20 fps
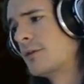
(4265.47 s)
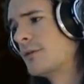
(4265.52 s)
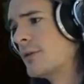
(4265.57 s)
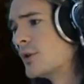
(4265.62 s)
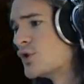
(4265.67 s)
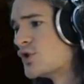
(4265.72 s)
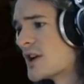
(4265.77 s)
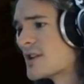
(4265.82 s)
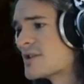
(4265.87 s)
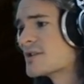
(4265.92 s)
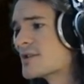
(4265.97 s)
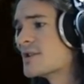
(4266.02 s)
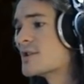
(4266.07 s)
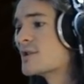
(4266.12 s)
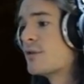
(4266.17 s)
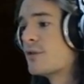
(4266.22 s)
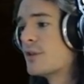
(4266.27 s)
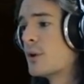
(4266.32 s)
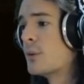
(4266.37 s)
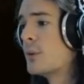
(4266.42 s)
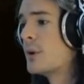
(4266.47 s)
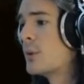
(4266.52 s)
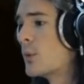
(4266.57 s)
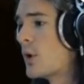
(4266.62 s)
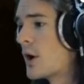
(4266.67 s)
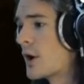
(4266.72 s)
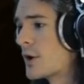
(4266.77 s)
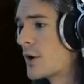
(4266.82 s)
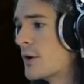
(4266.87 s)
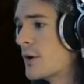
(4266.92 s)
for just as flowing
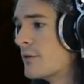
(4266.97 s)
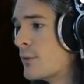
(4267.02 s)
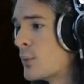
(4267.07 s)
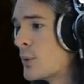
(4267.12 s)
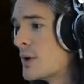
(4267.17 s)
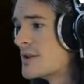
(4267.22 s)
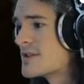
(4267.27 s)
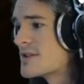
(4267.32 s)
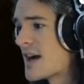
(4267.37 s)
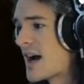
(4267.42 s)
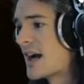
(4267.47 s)
water avoids